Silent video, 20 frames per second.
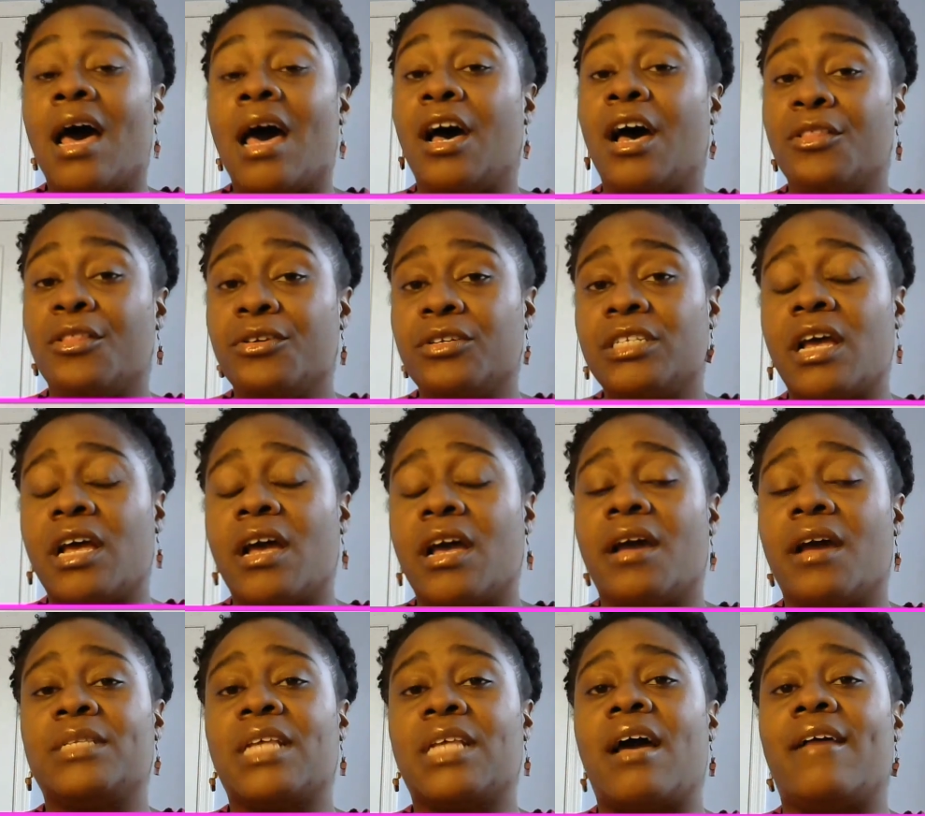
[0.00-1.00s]
Other
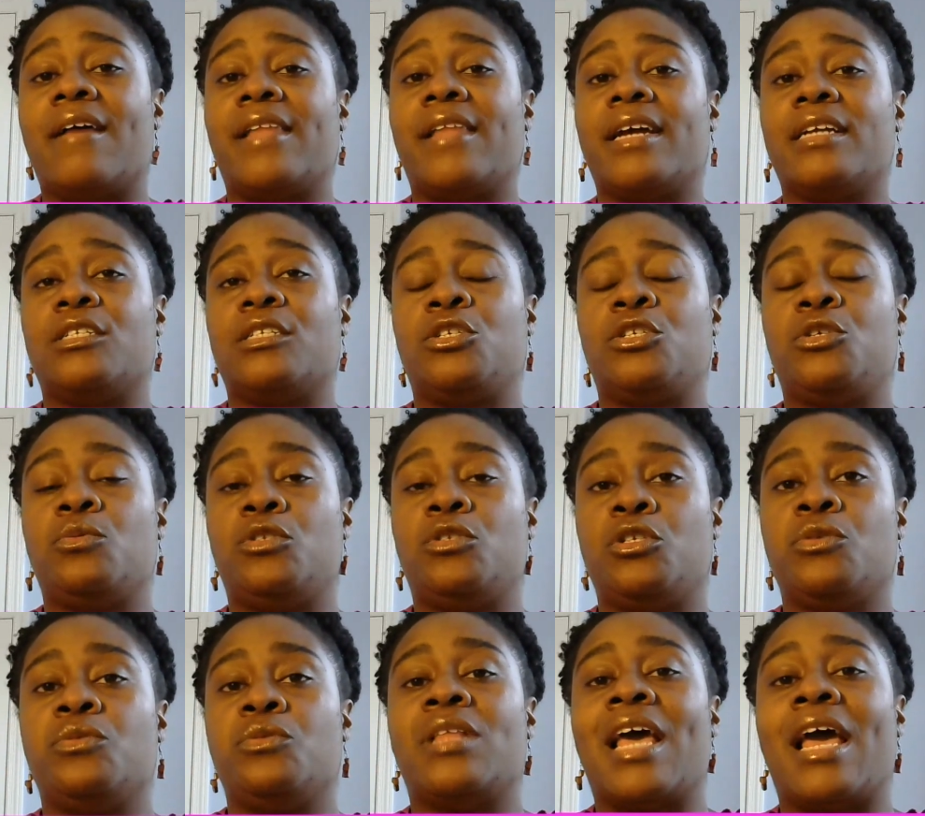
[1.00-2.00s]
times I like to
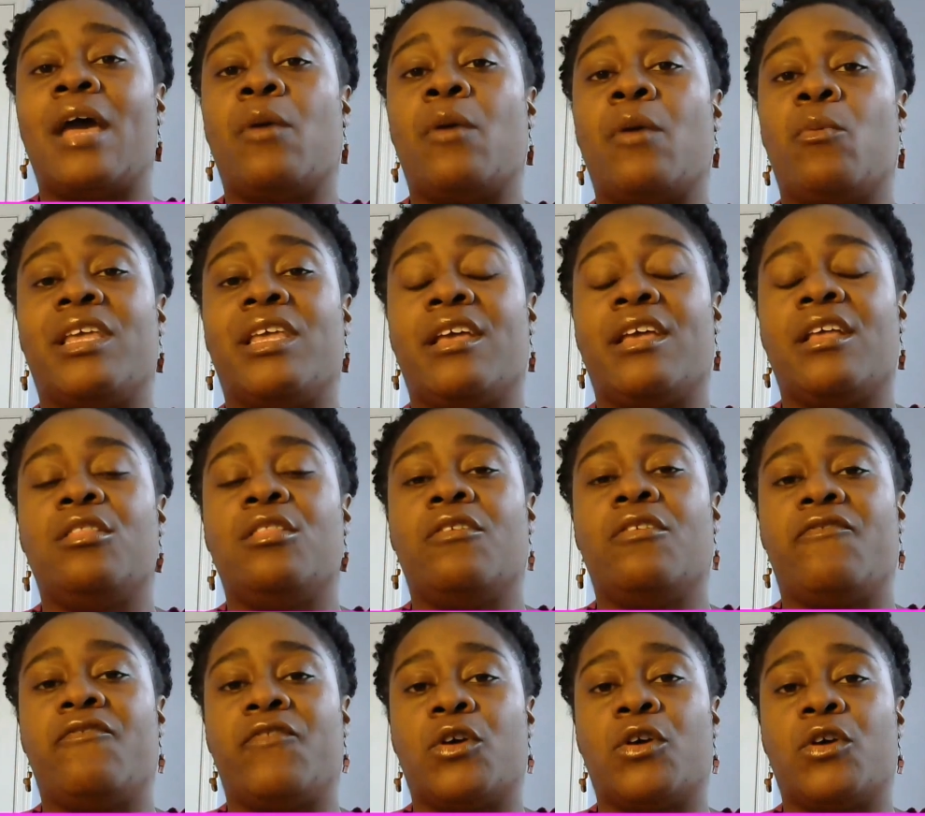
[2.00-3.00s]
do that within
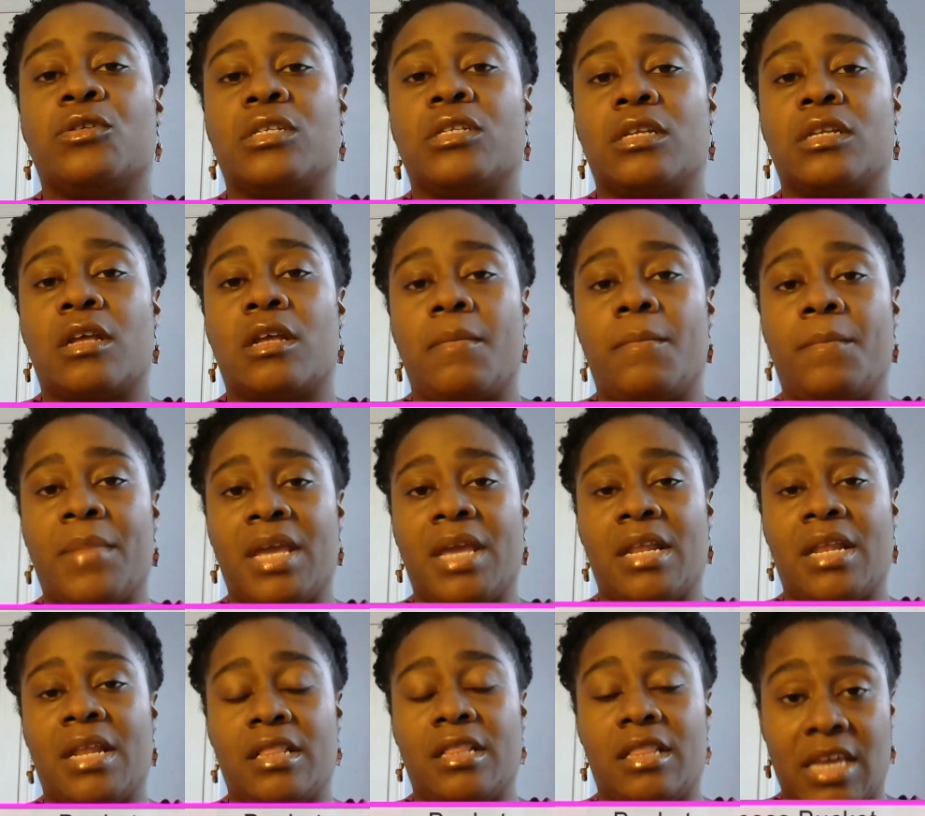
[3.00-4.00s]
the first
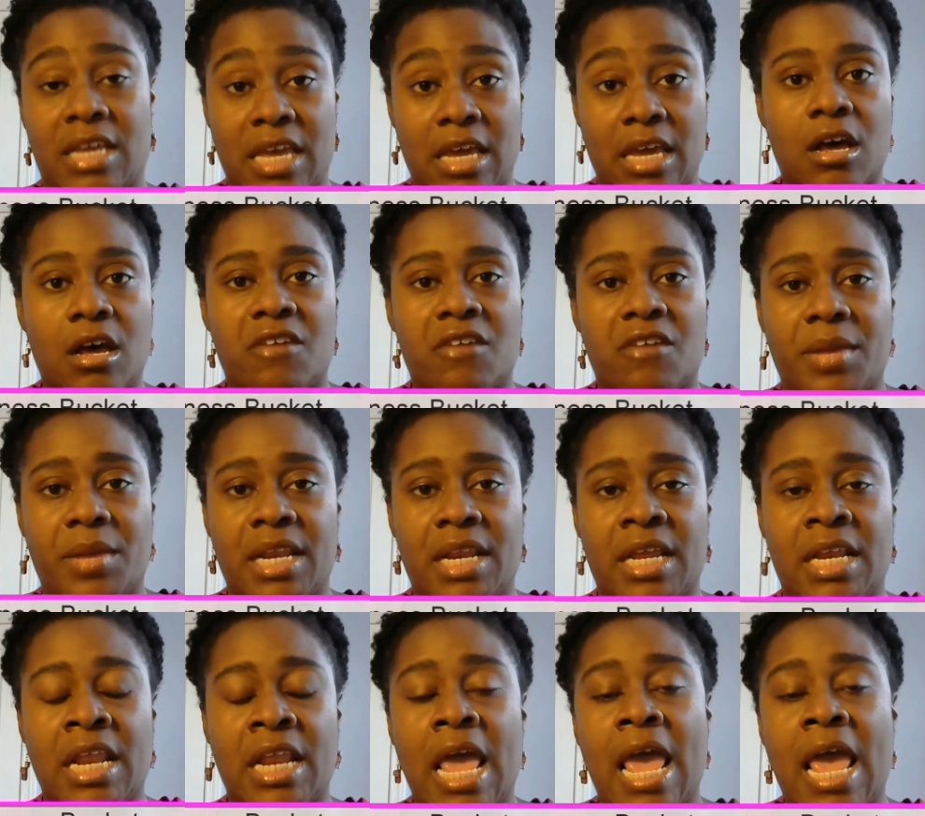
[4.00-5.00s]
meeting, the kickoff
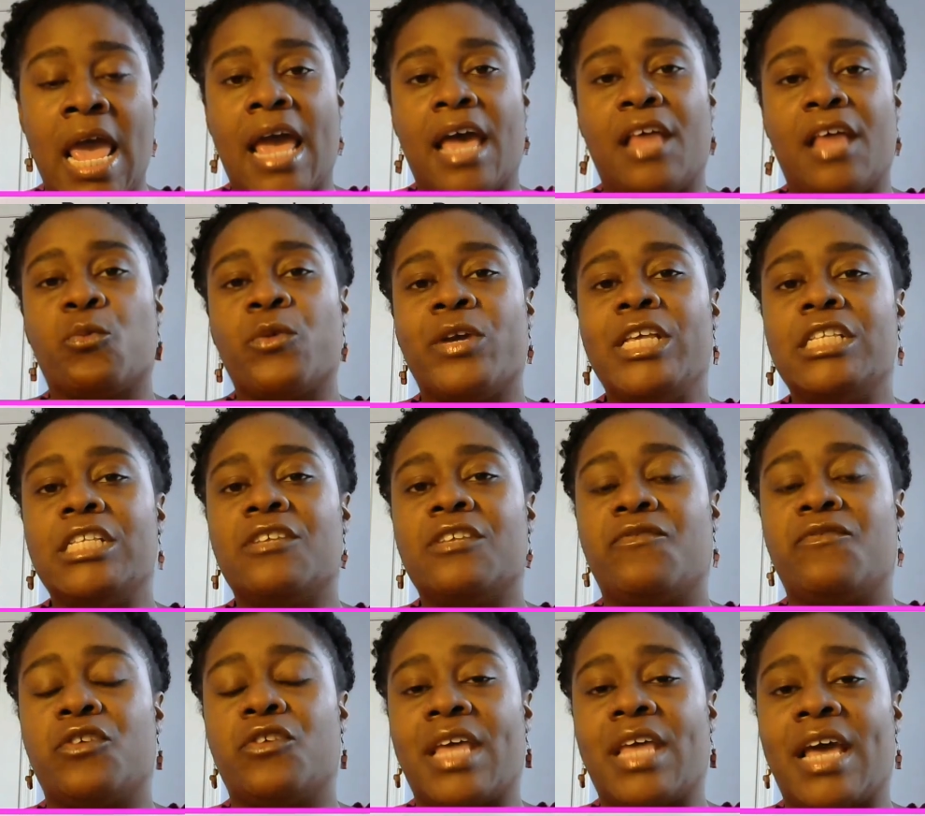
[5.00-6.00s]
meeting. And the reason
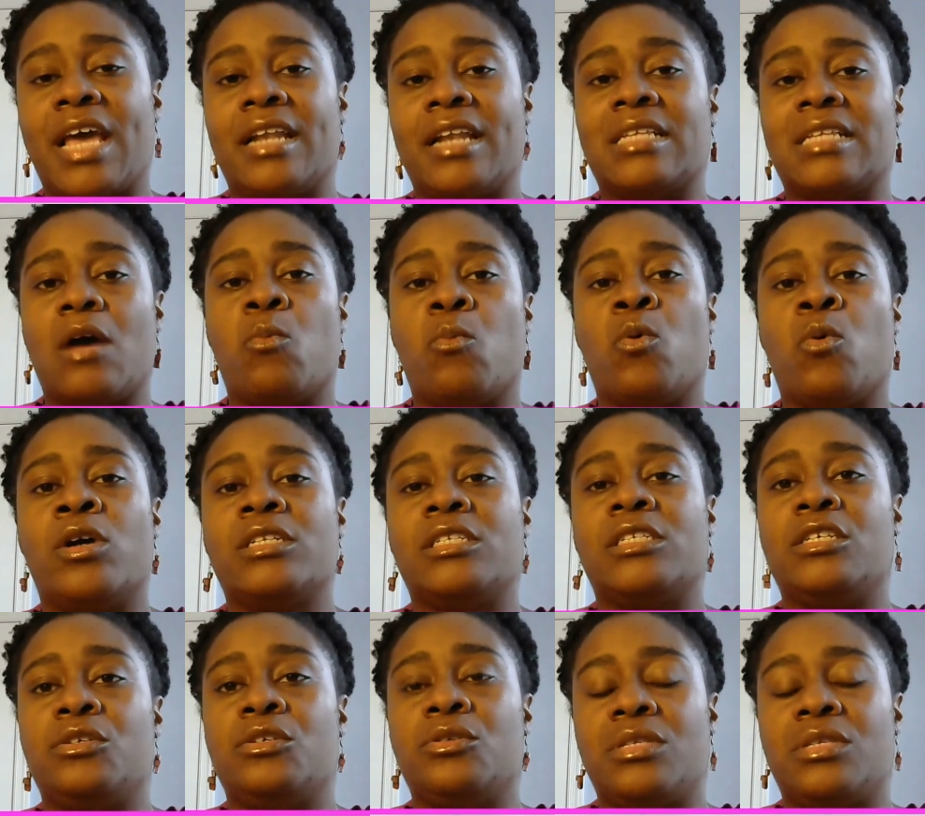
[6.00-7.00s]
for that is I want
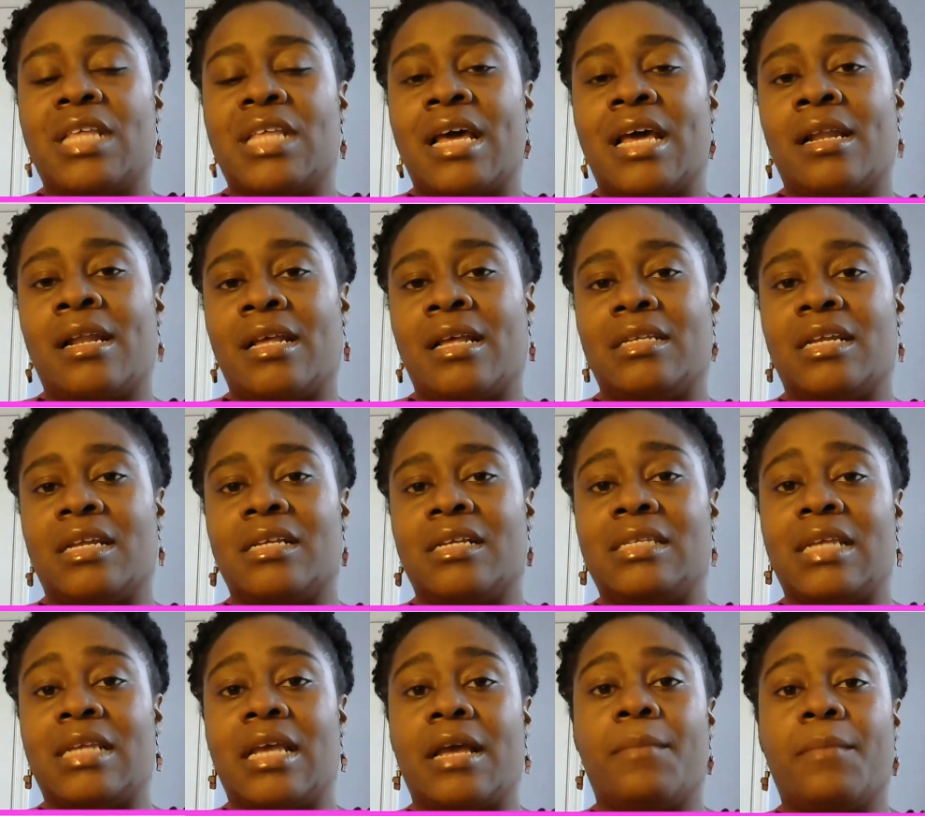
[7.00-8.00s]
to use that as an
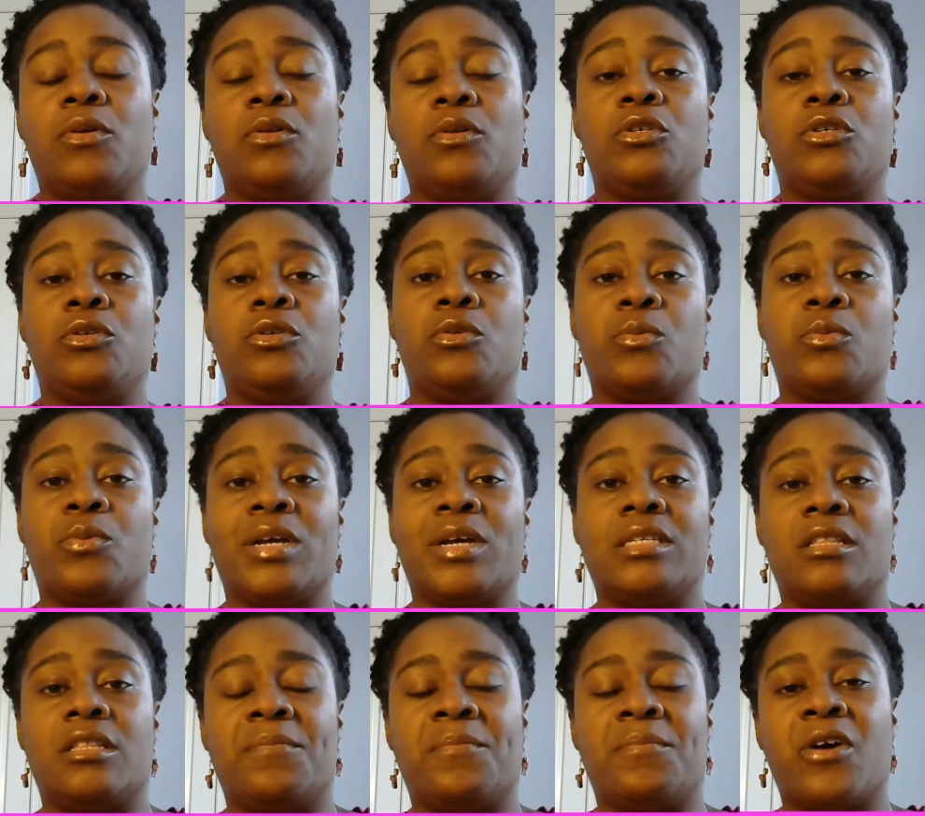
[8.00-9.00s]
example to the
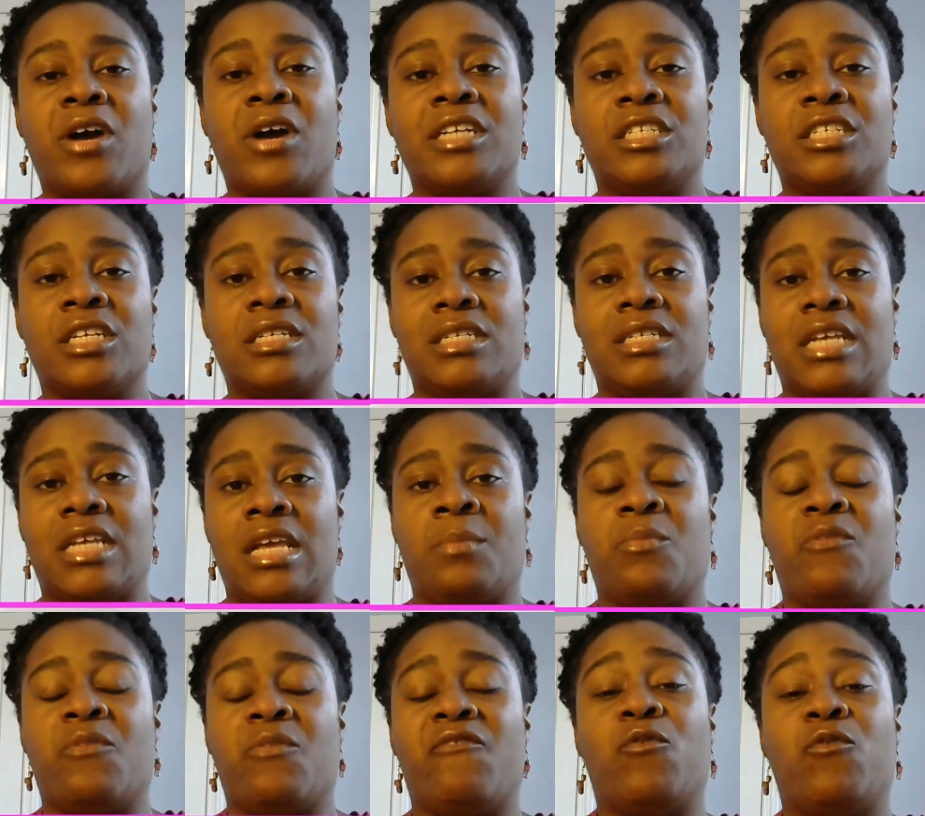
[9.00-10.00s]
rest of the project
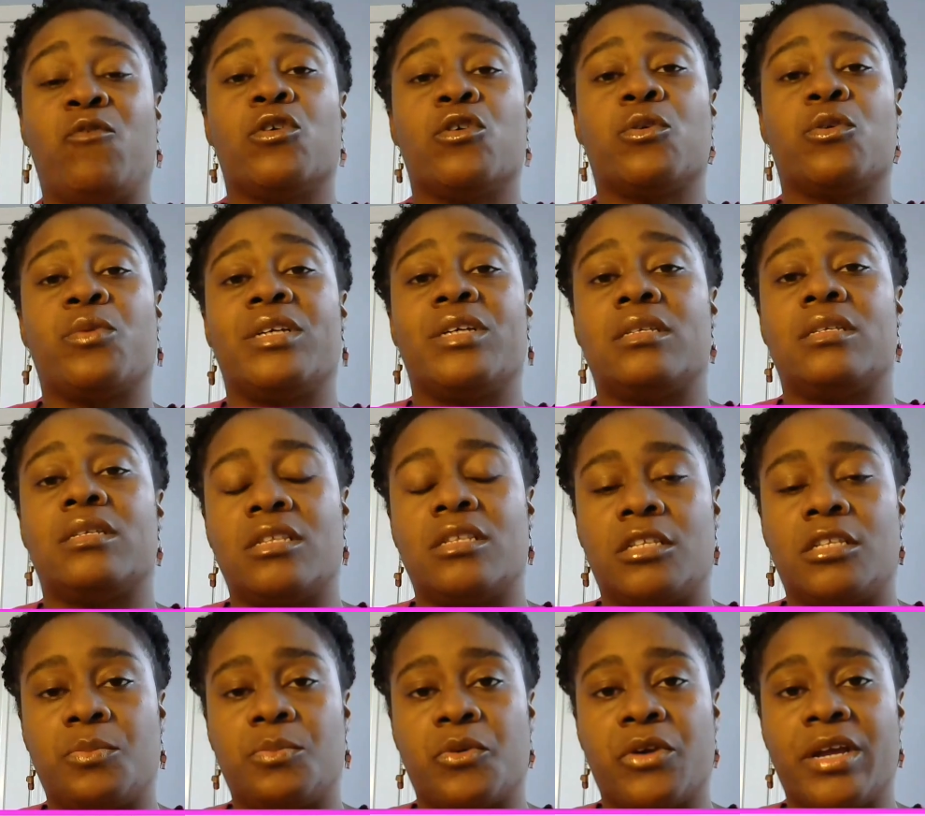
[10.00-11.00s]
team for the rest of the
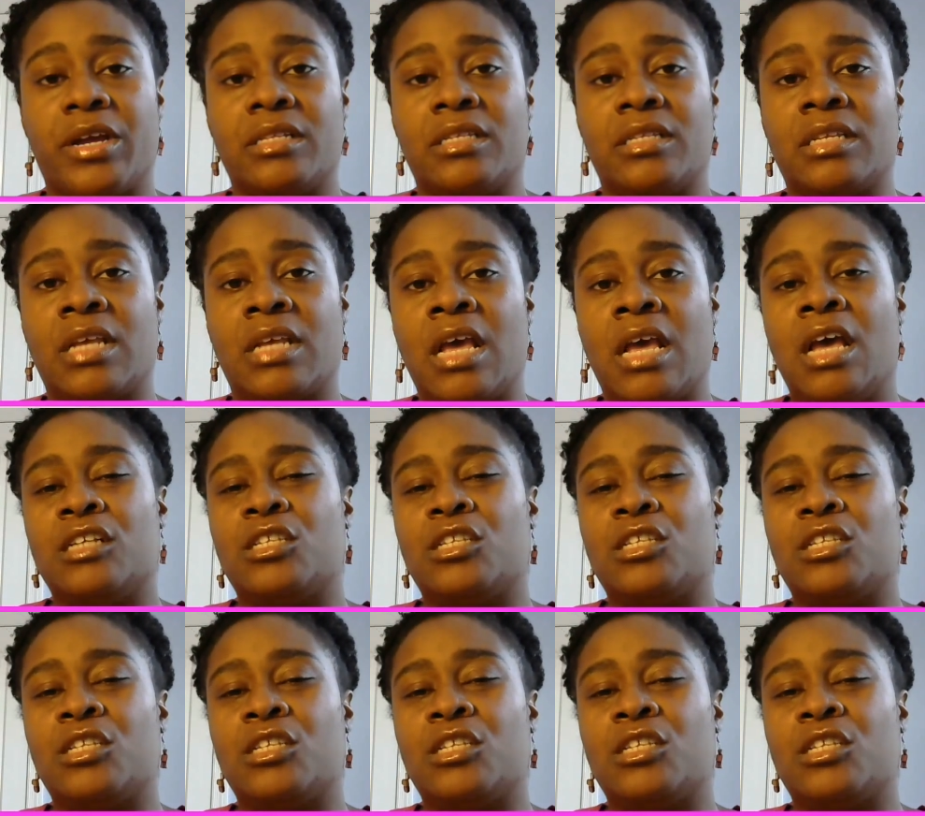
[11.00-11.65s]
sprints.